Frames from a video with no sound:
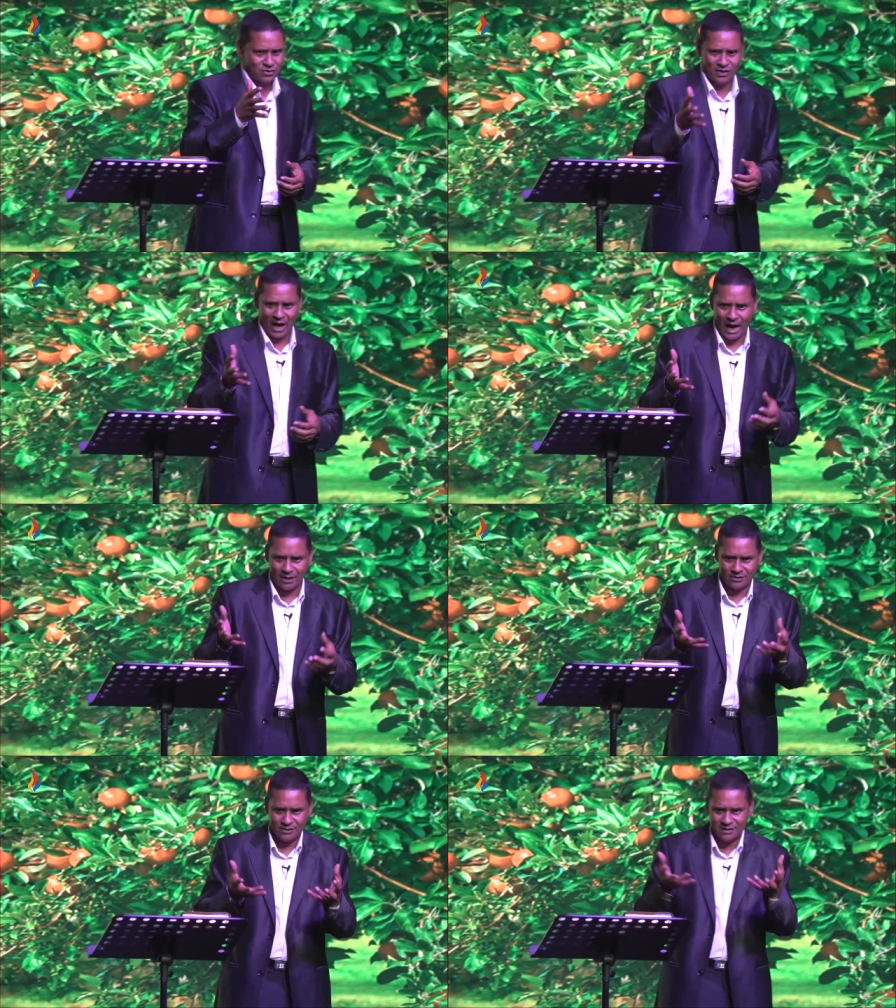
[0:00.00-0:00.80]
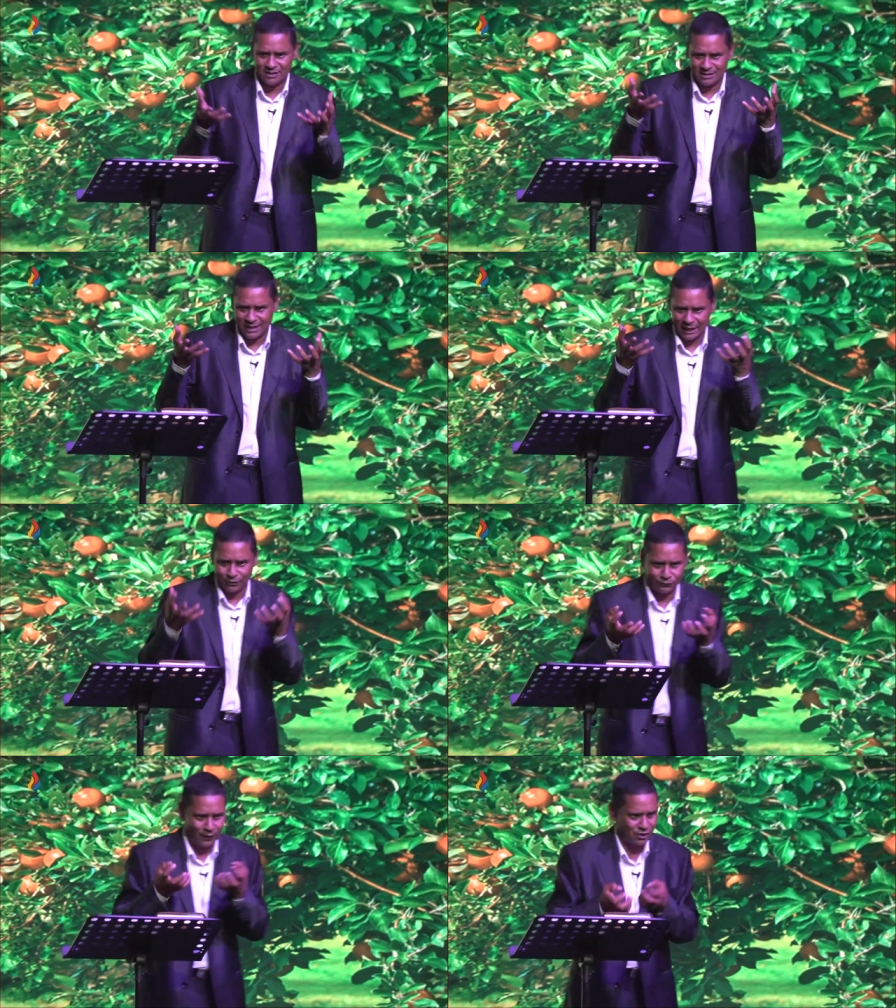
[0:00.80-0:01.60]
to house, just in
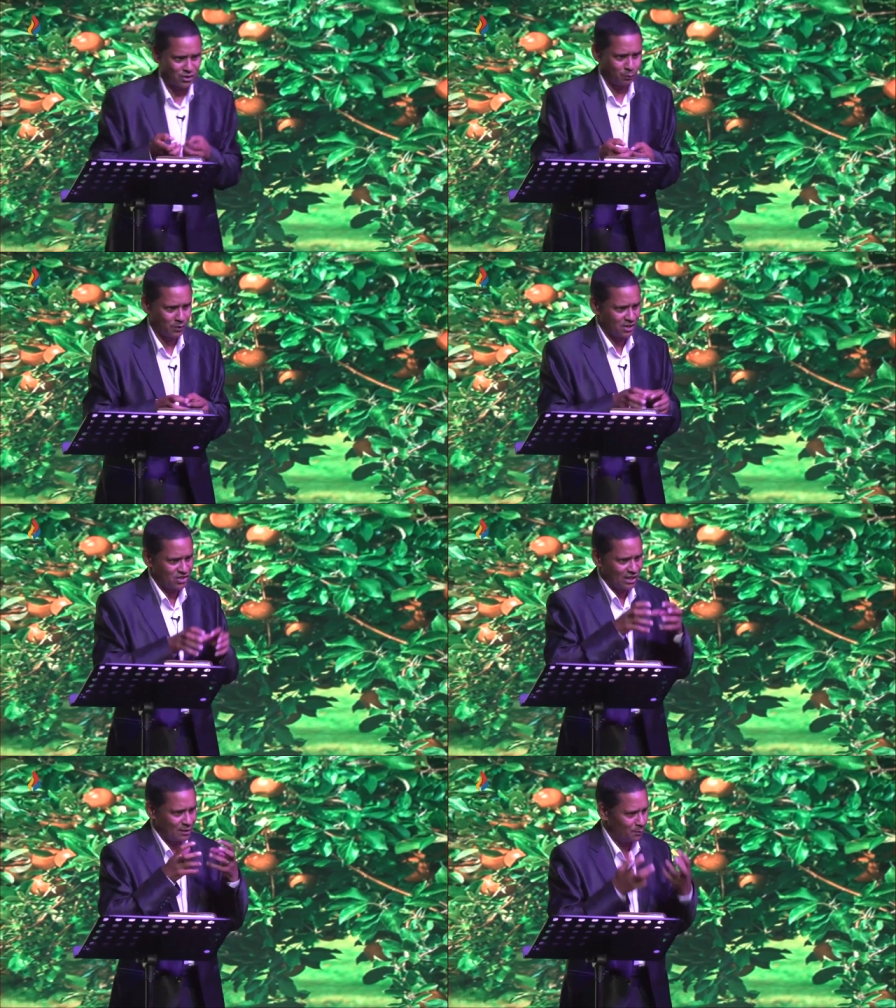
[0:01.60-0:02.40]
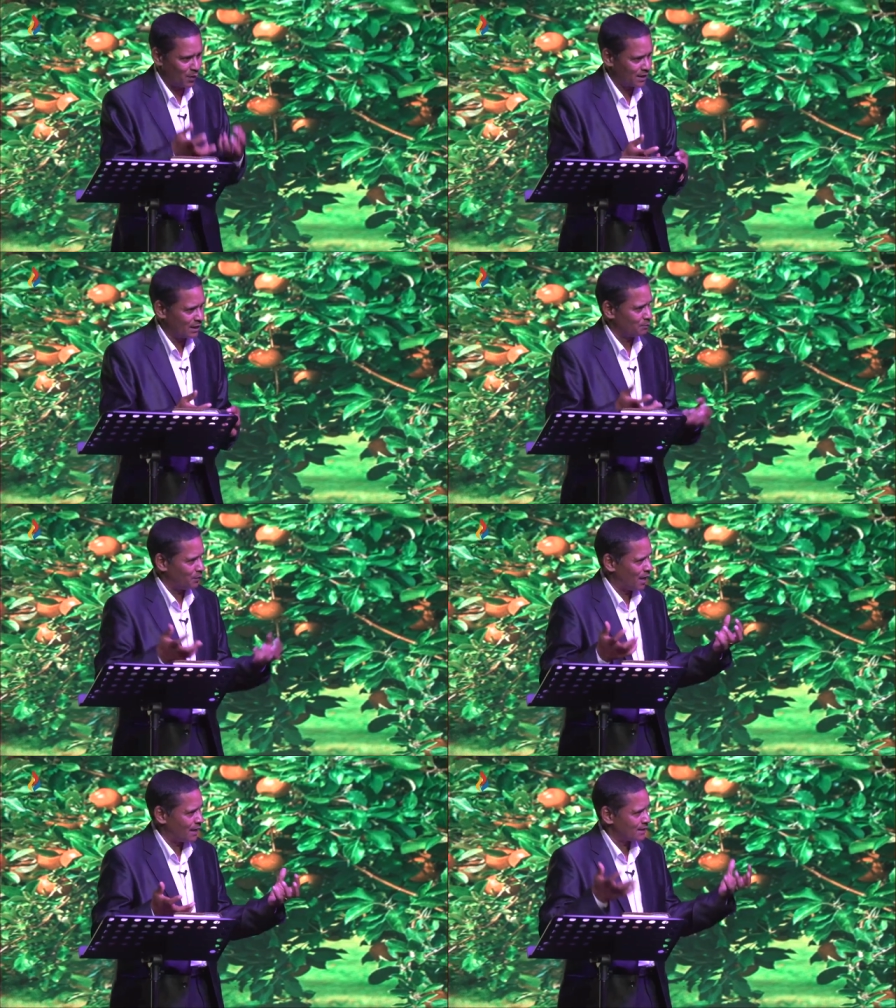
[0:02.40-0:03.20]
fellowship with each other, breaking
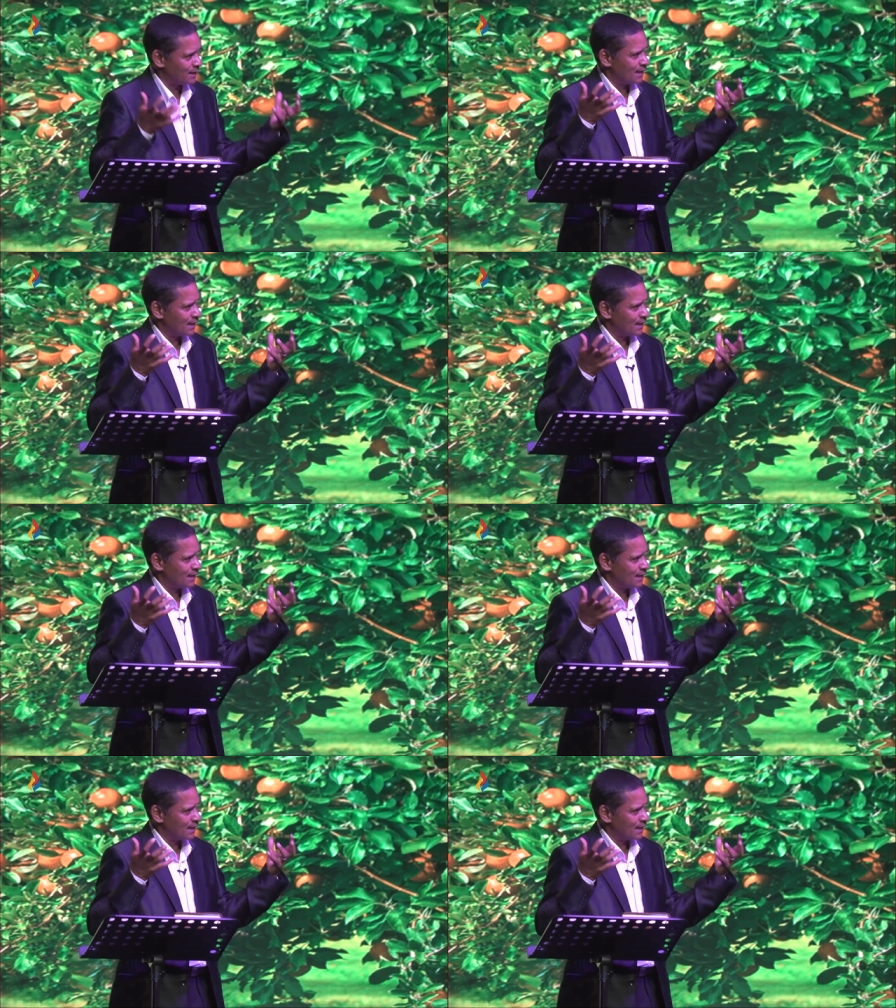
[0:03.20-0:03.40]
bread